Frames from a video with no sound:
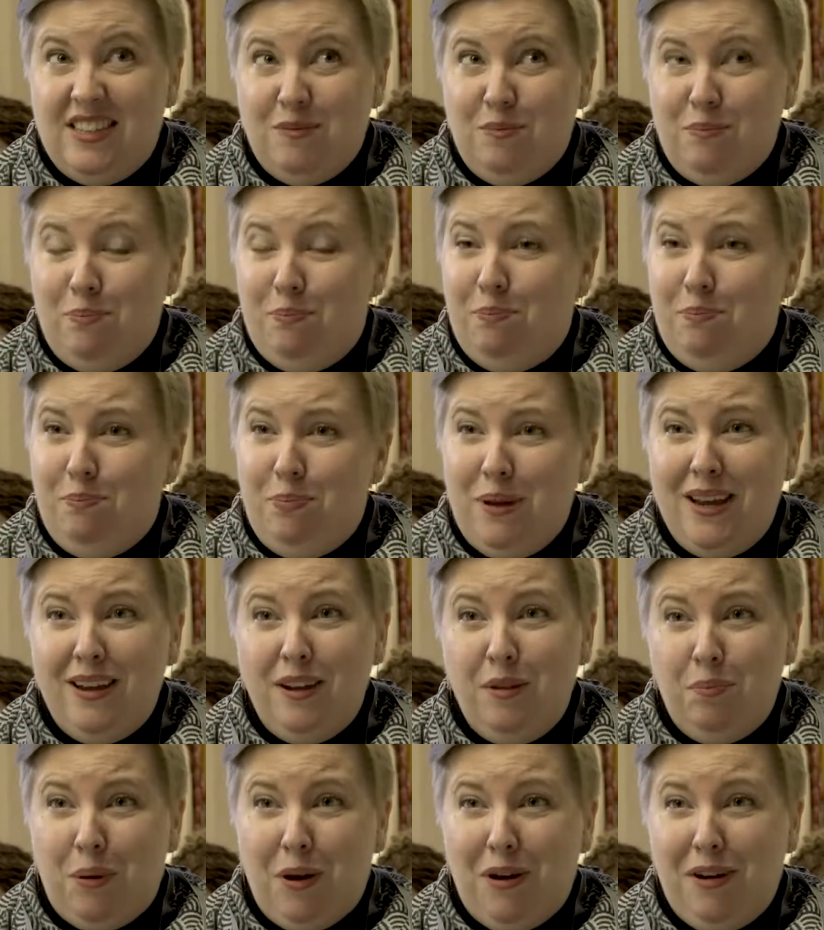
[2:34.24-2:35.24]
a
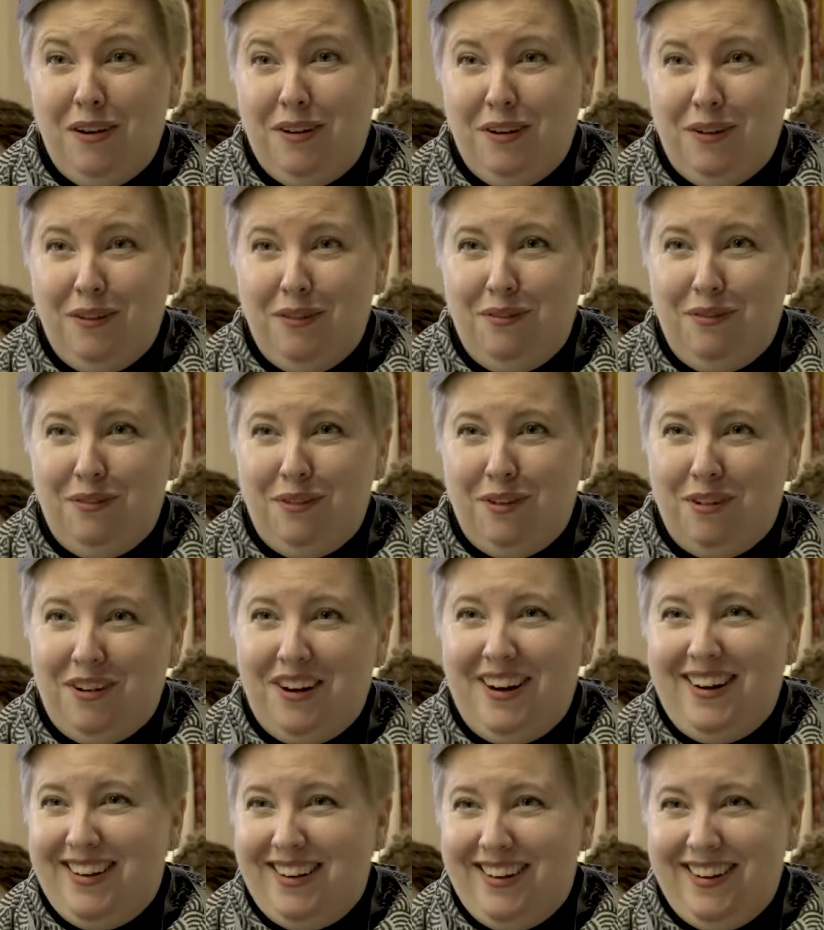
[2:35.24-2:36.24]
big part of
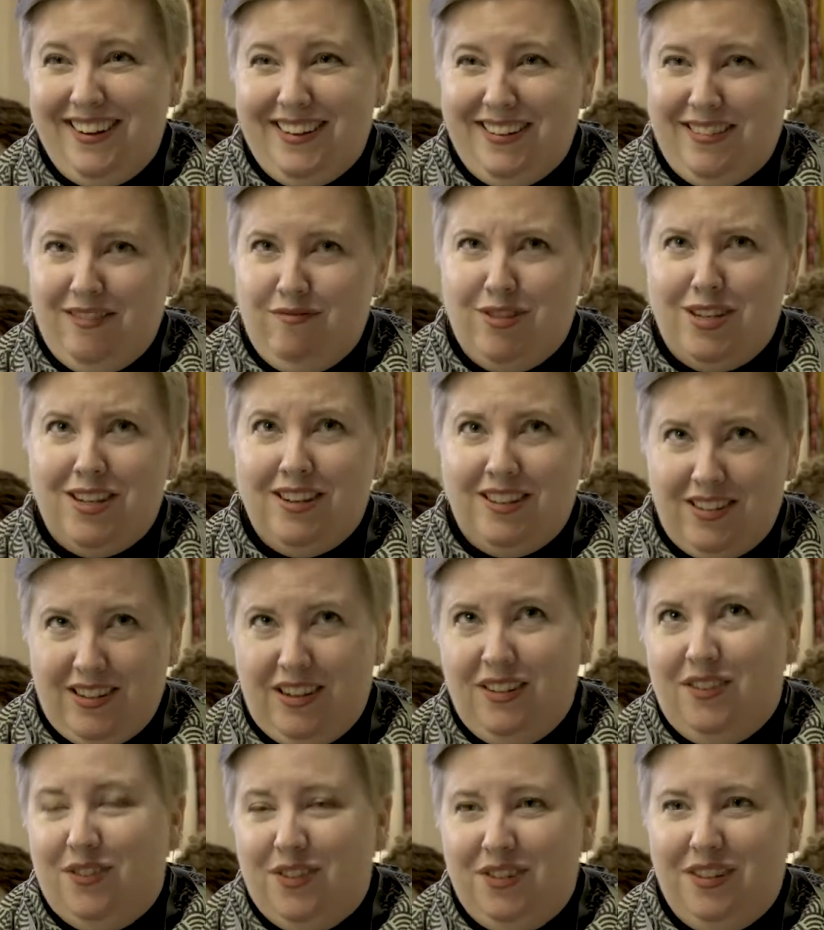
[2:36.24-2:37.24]
creating a
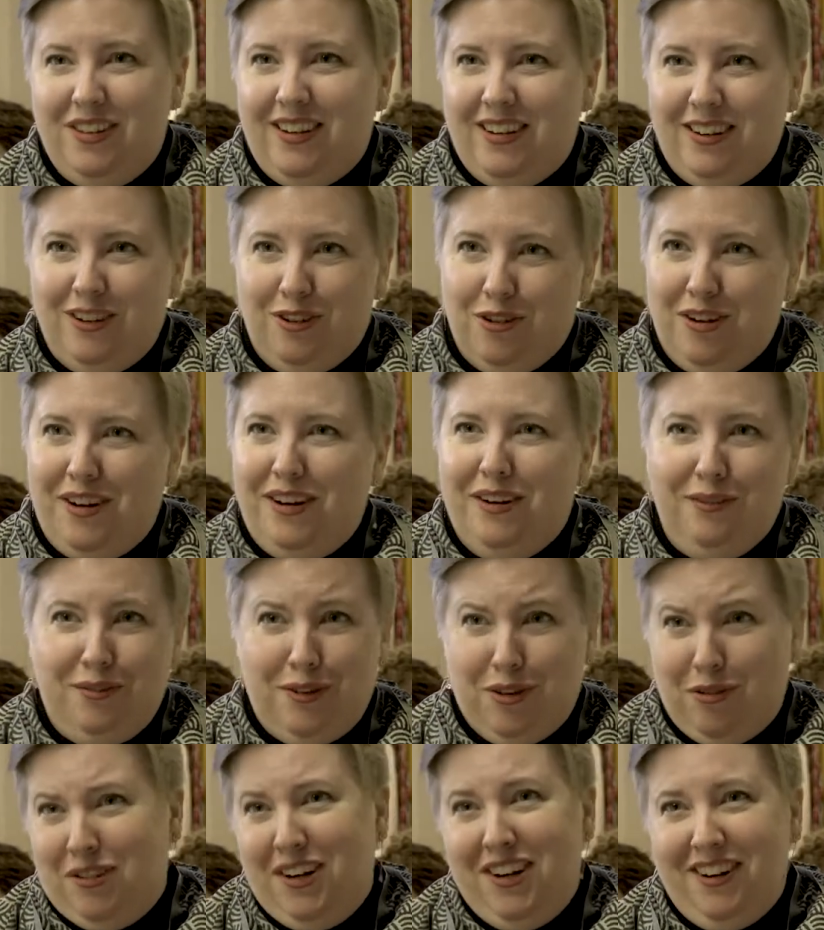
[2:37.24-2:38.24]
successful and creative
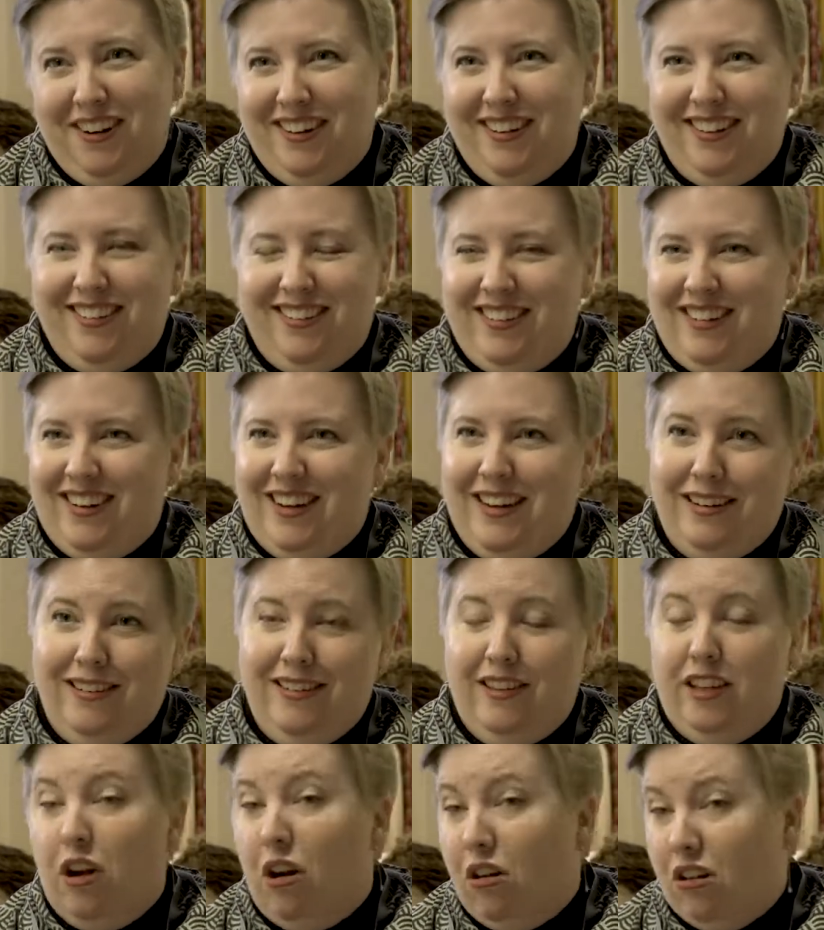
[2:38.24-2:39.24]
career
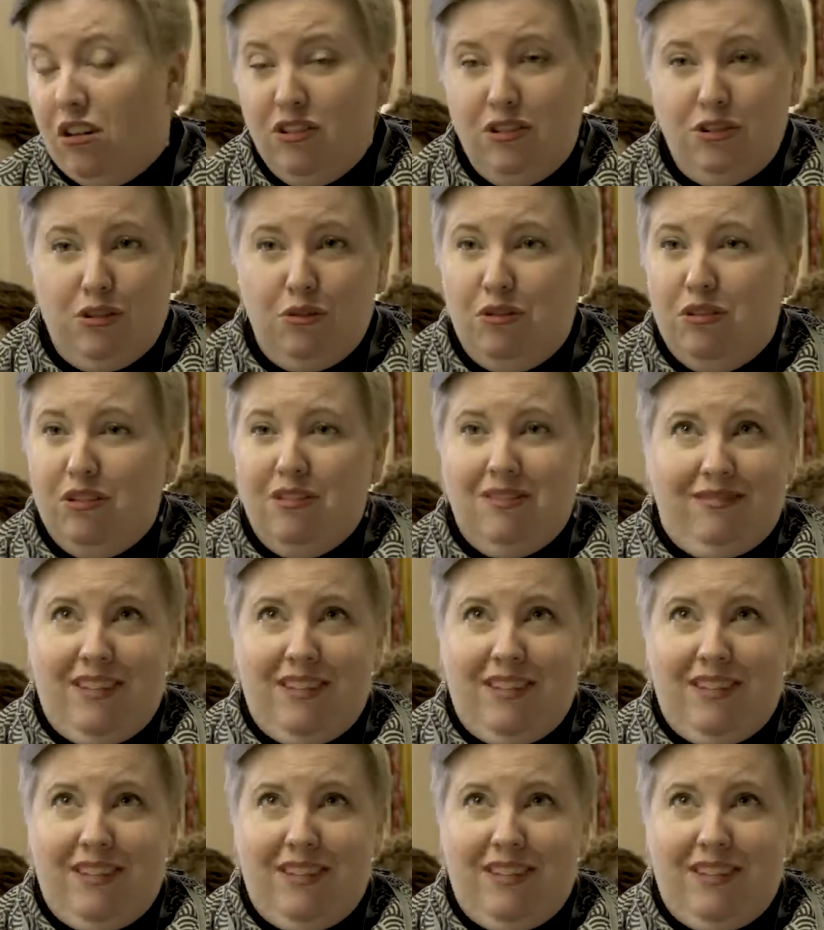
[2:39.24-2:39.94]
in the arts or